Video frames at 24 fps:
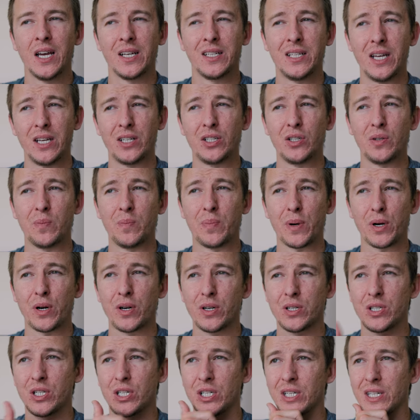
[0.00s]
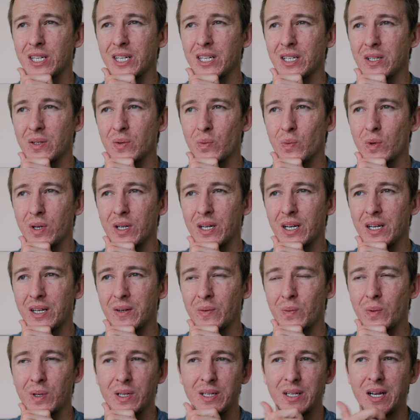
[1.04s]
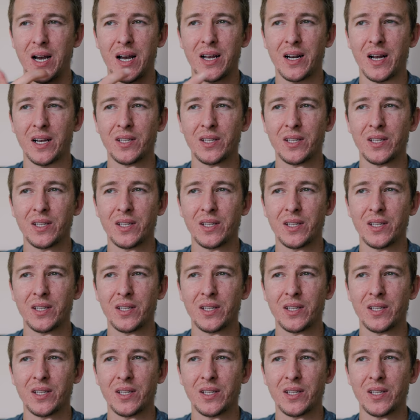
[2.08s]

they do birch and what whatnot,